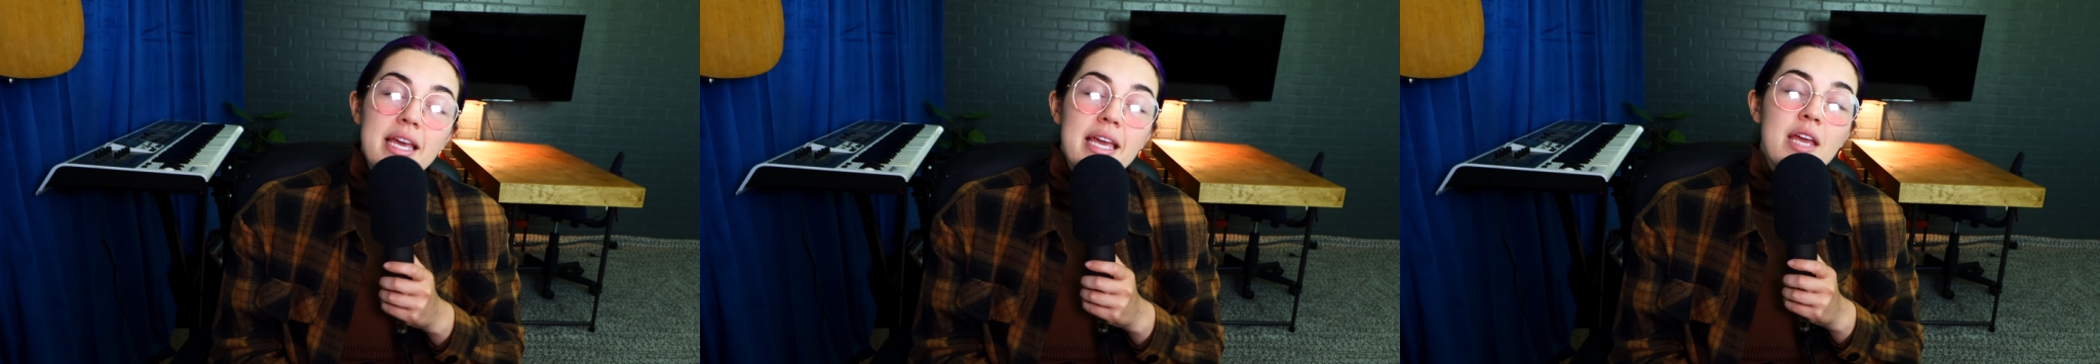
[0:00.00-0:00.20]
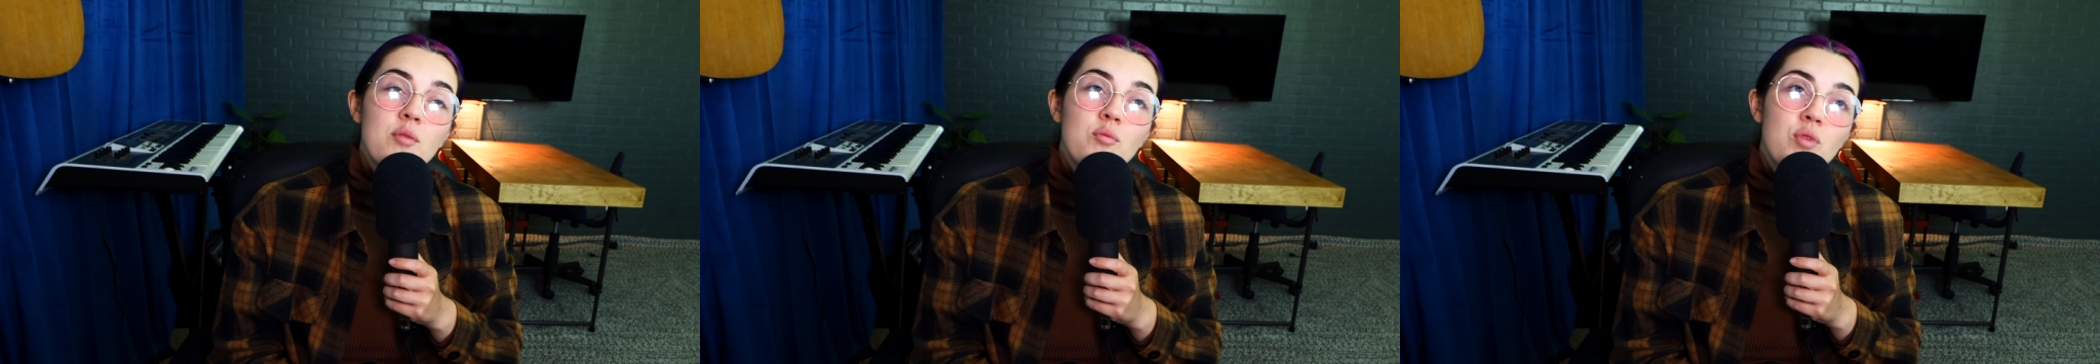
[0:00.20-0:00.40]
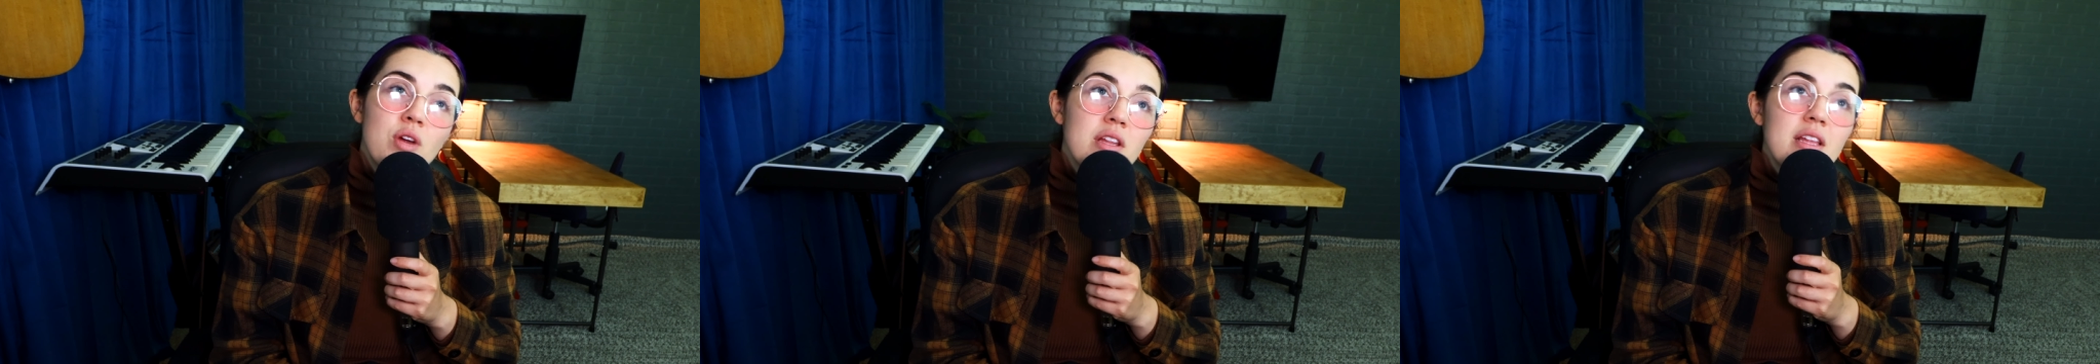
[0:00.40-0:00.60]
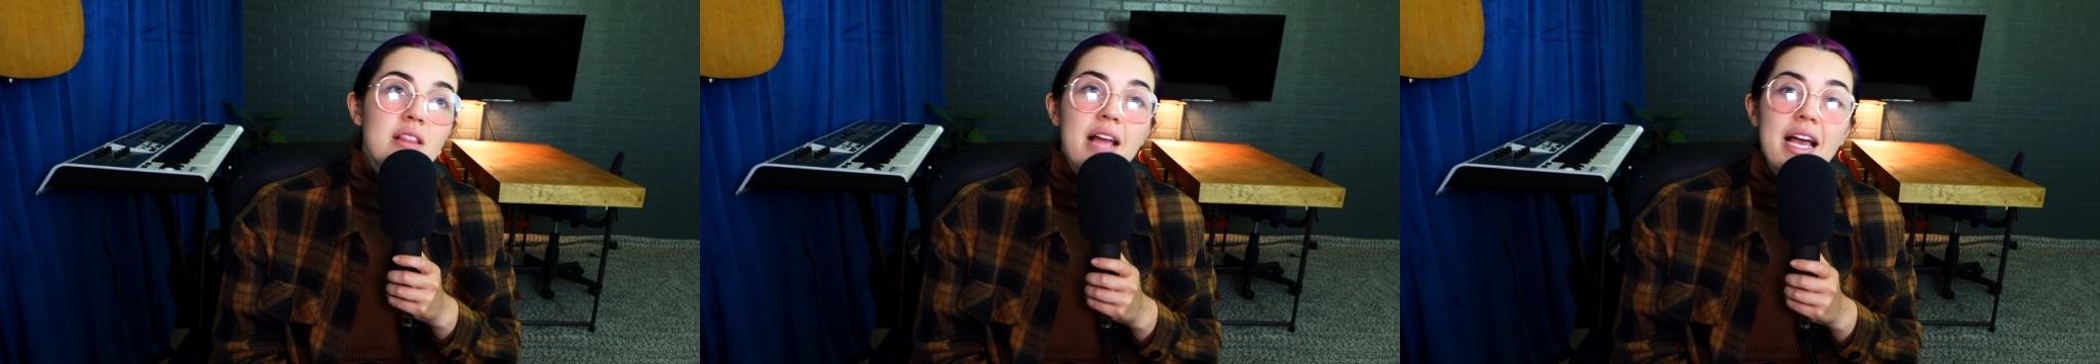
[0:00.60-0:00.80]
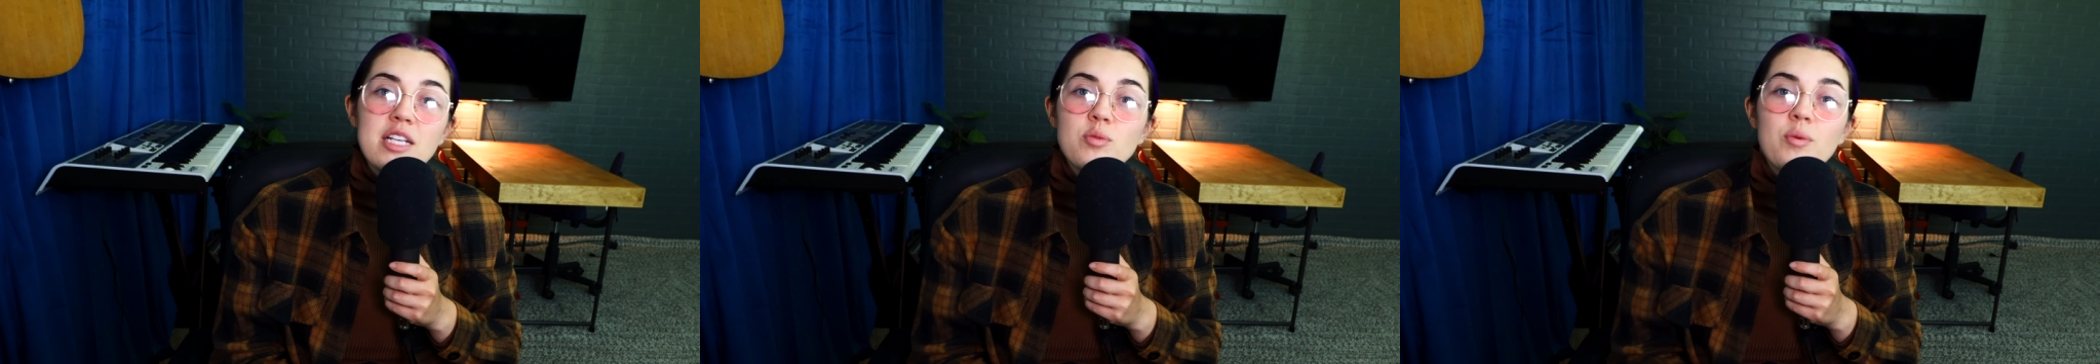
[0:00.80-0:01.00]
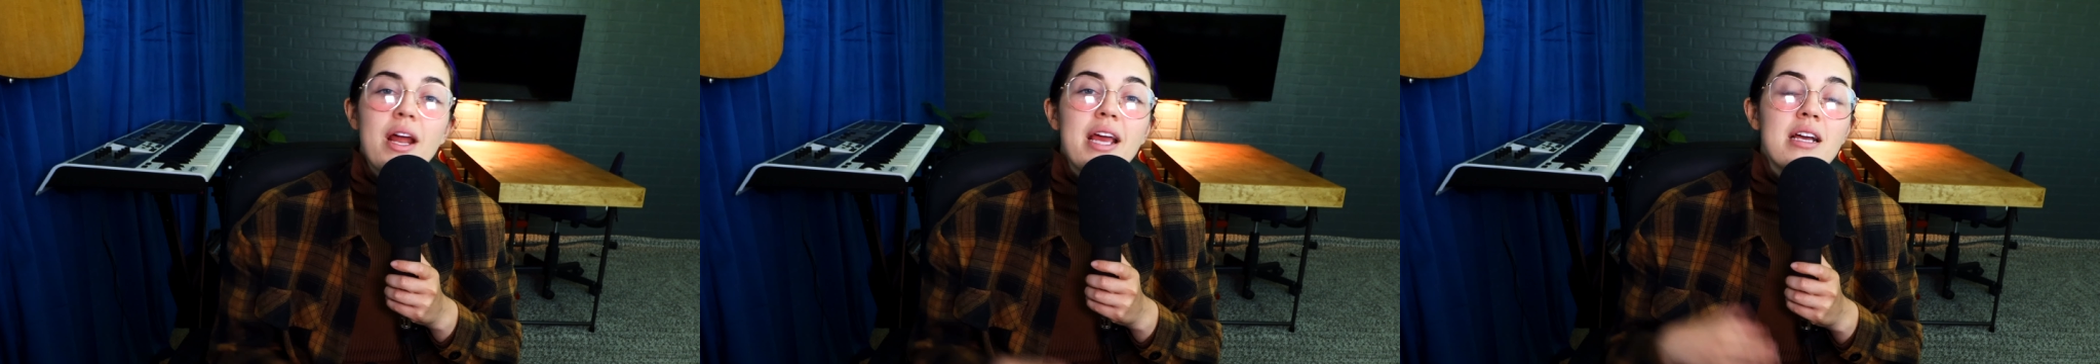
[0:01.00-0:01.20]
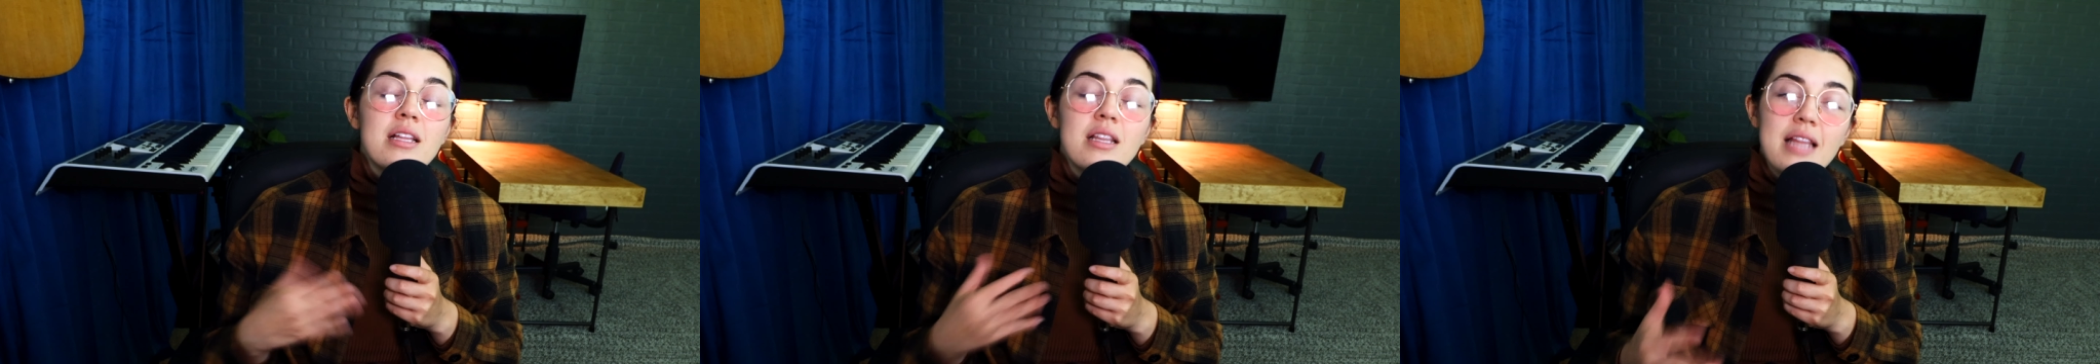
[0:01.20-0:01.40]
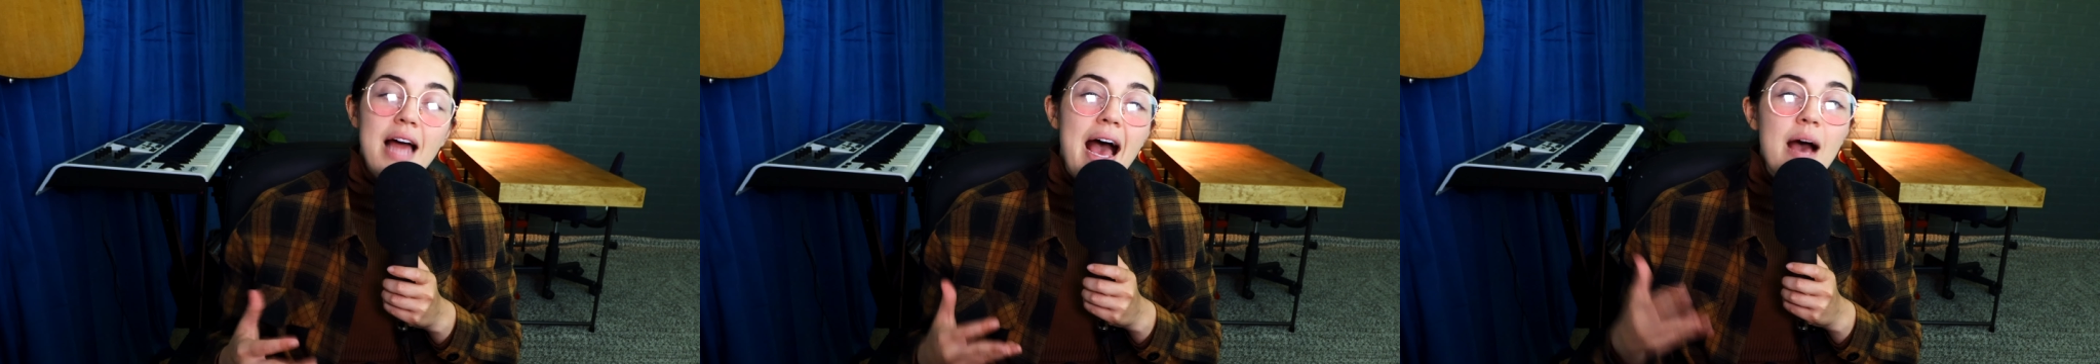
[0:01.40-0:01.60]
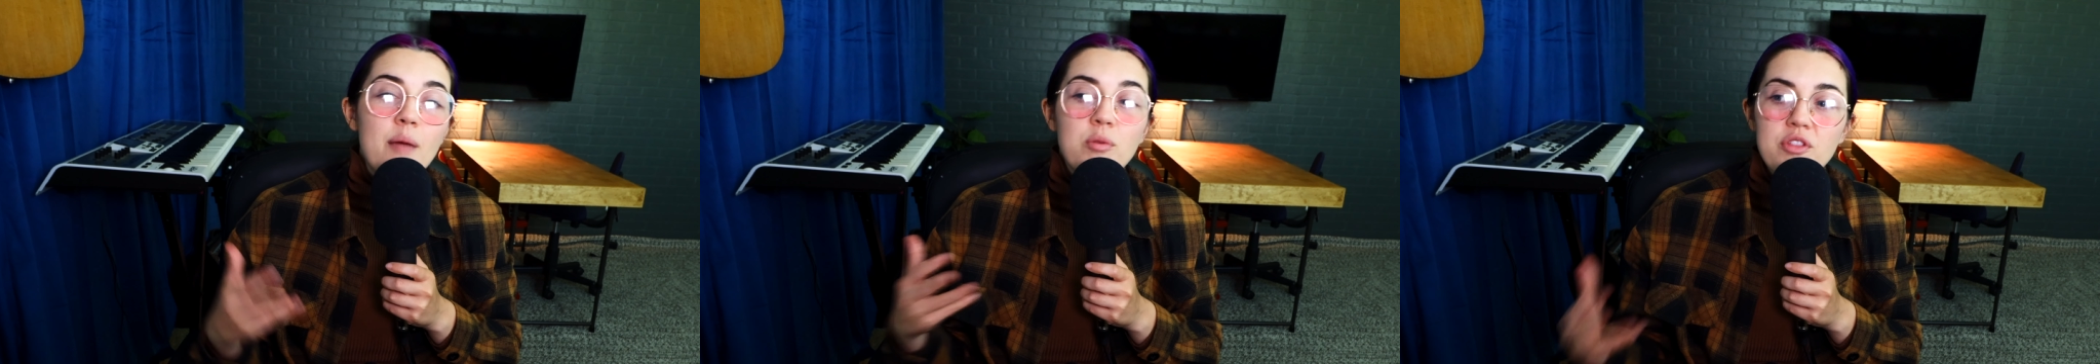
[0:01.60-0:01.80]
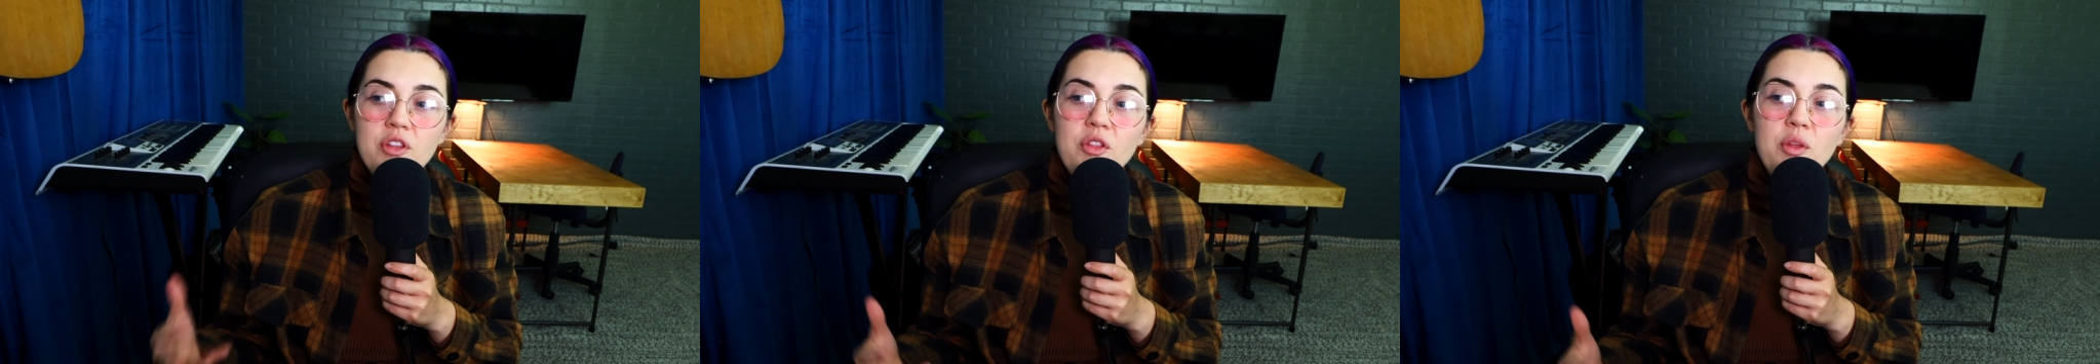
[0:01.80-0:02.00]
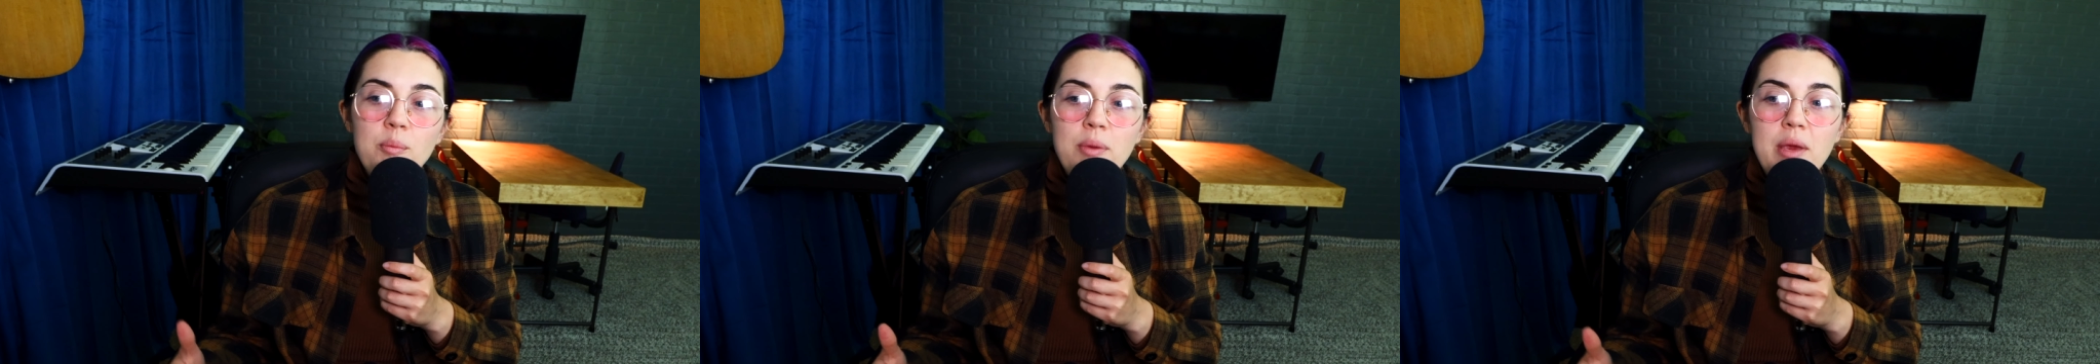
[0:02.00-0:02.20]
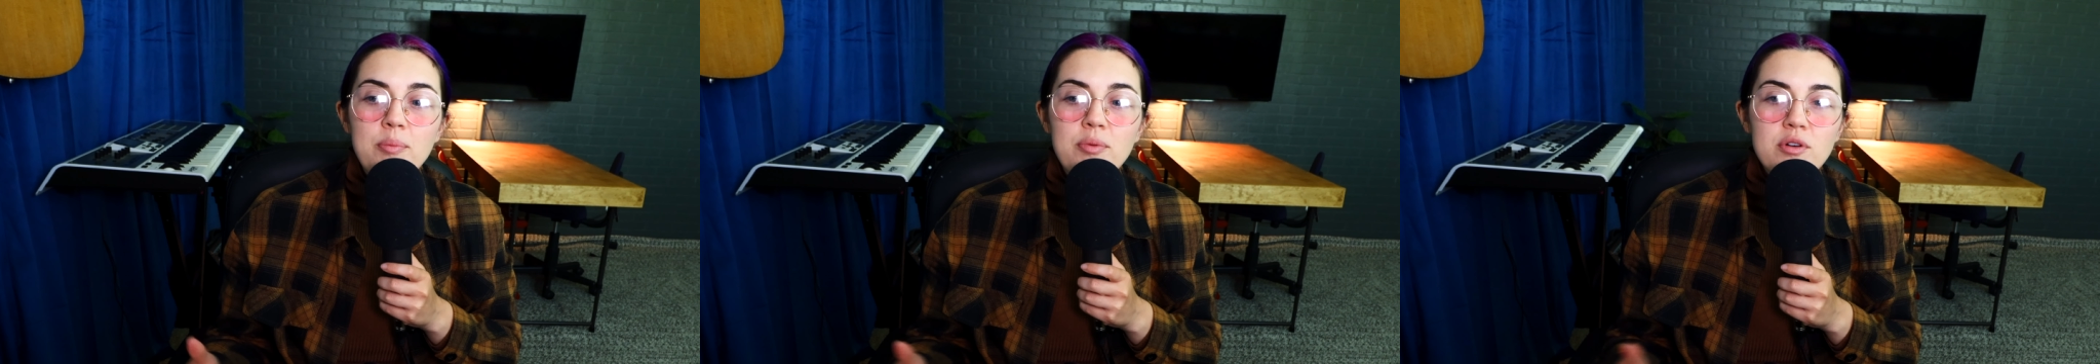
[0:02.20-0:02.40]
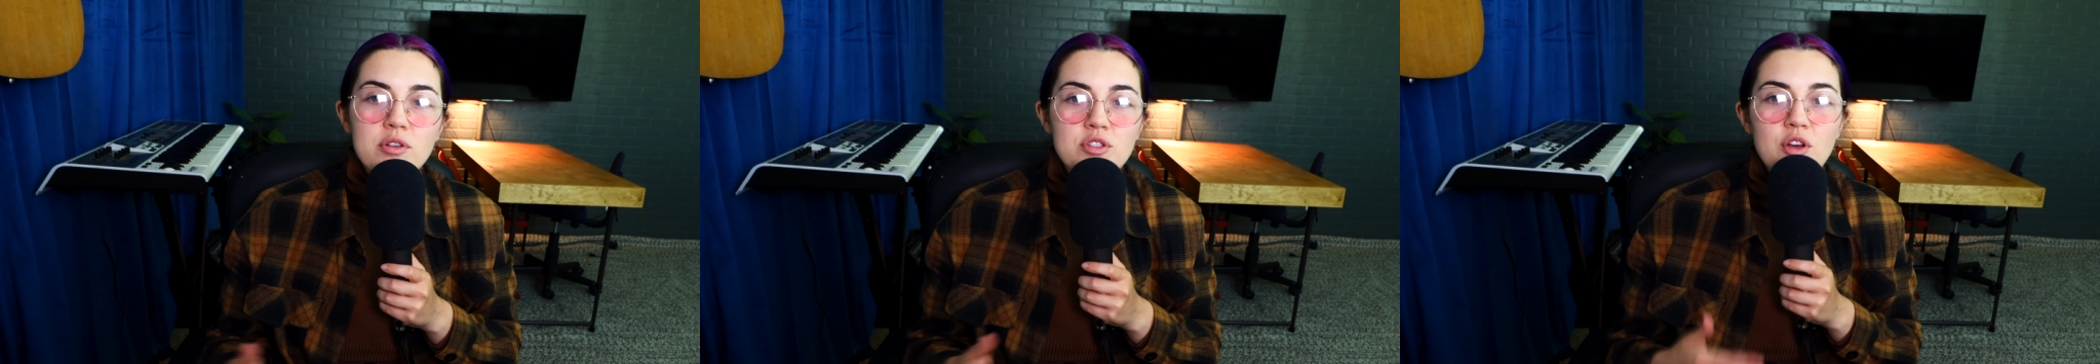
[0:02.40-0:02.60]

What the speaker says: It really likes when I collab with other people.